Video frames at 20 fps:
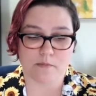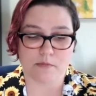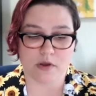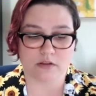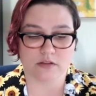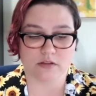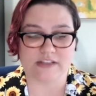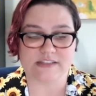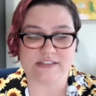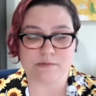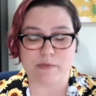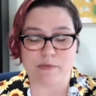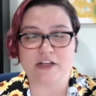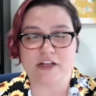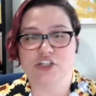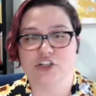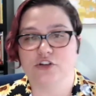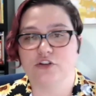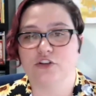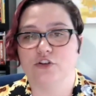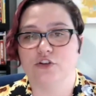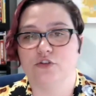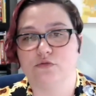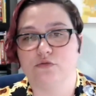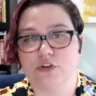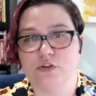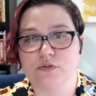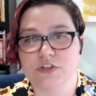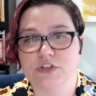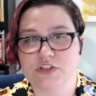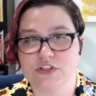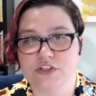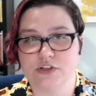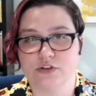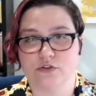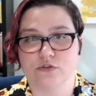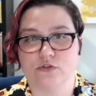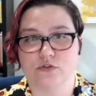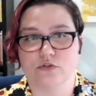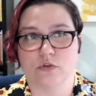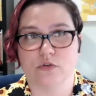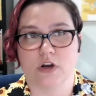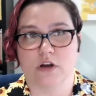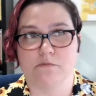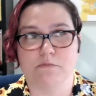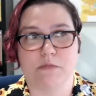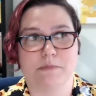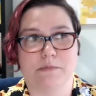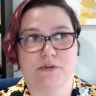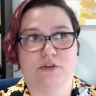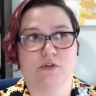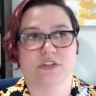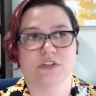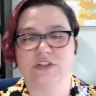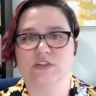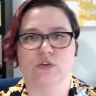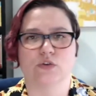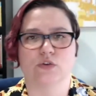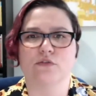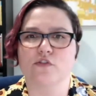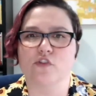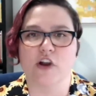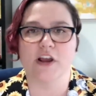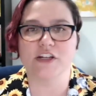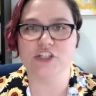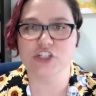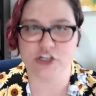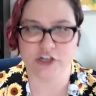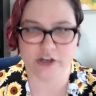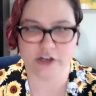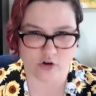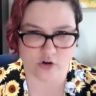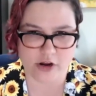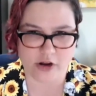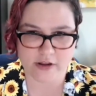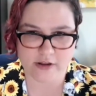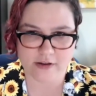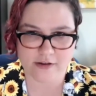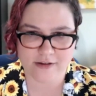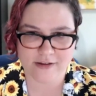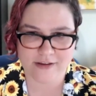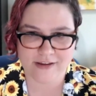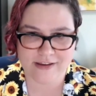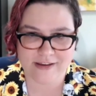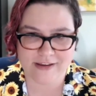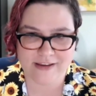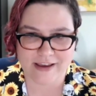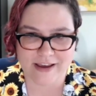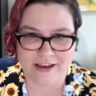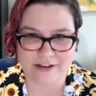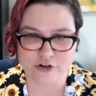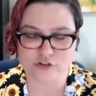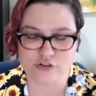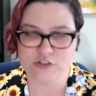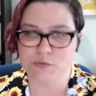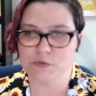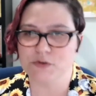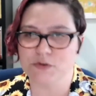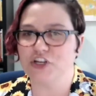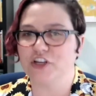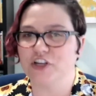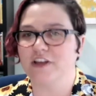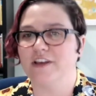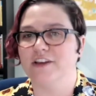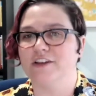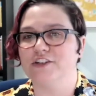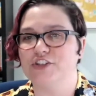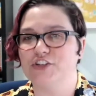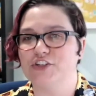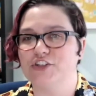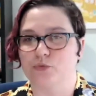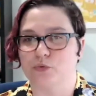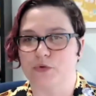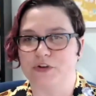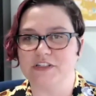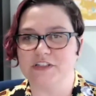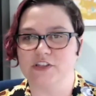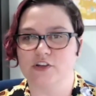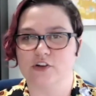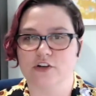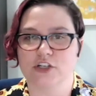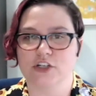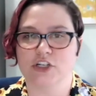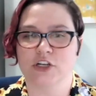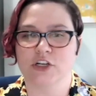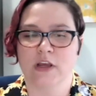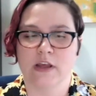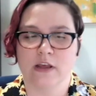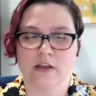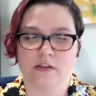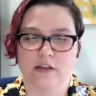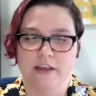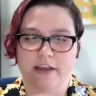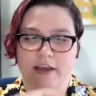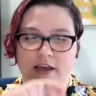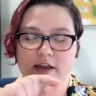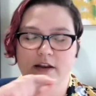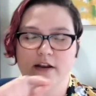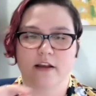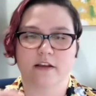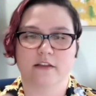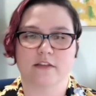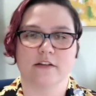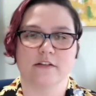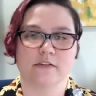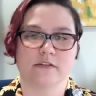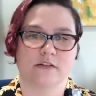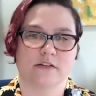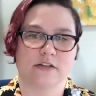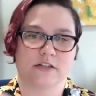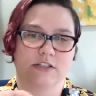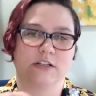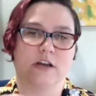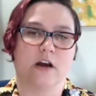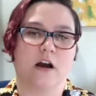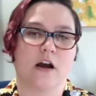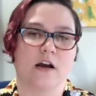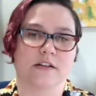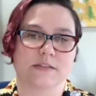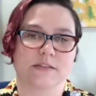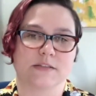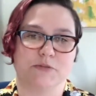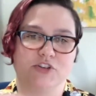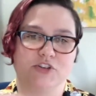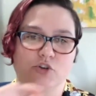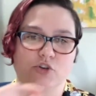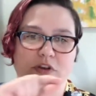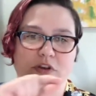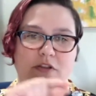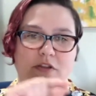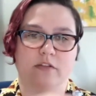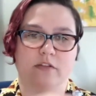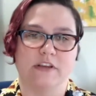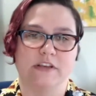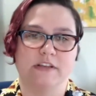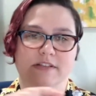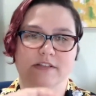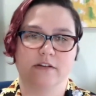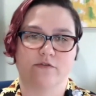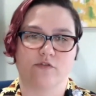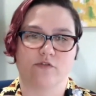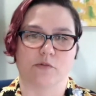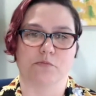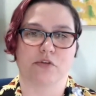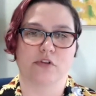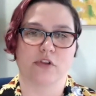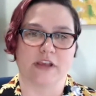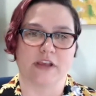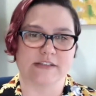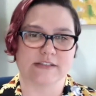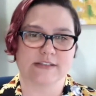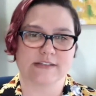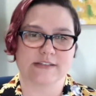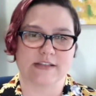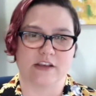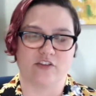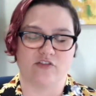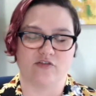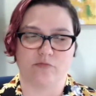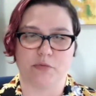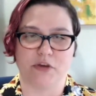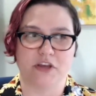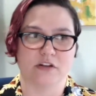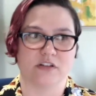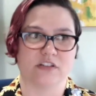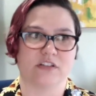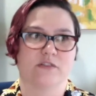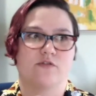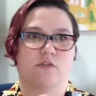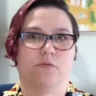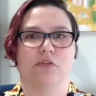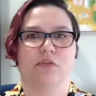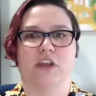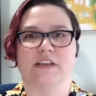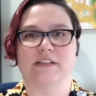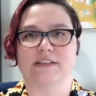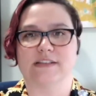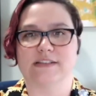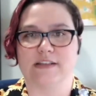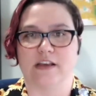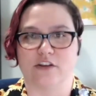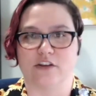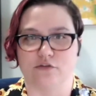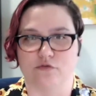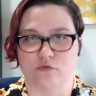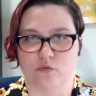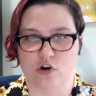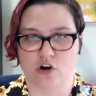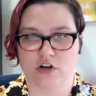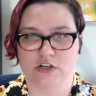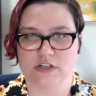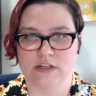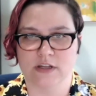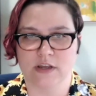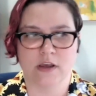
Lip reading: Let's imagine you used to, maybe you went to school for engineering and you're switching into research, like connecting the dots between these different places that you've been, different places that you've worked.